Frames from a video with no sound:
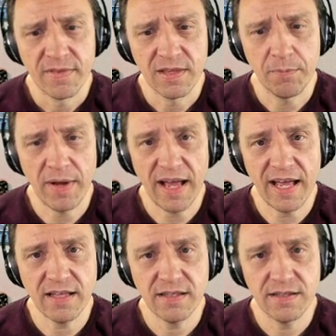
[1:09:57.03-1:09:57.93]
The
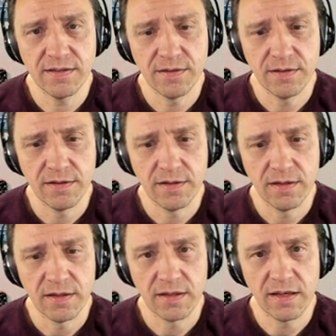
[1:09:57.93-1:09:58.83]
bats.
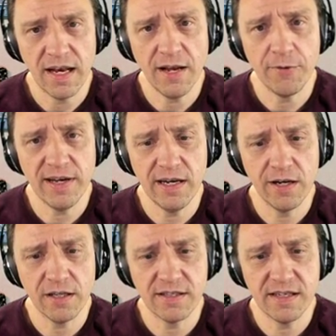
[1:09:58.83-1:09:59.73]
Can I really
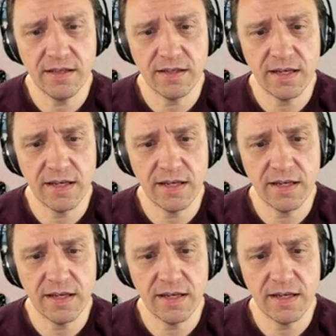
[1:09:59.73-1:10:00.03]
not see the